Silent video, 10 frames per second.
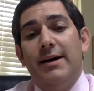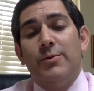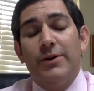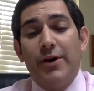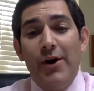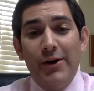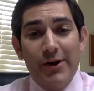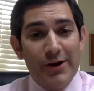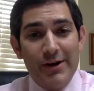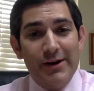with all
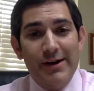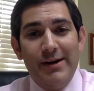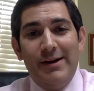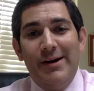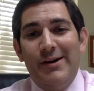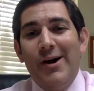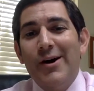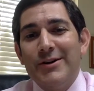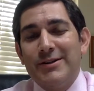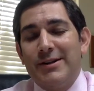our
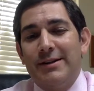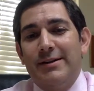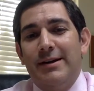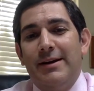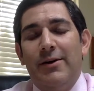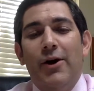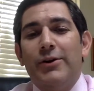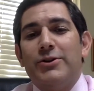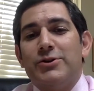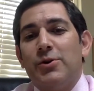hearts and all
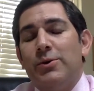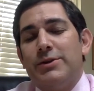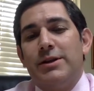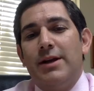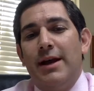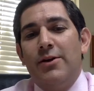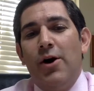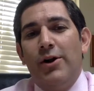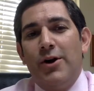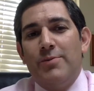our souls and
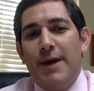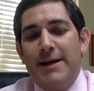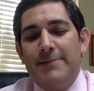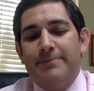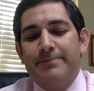all our might.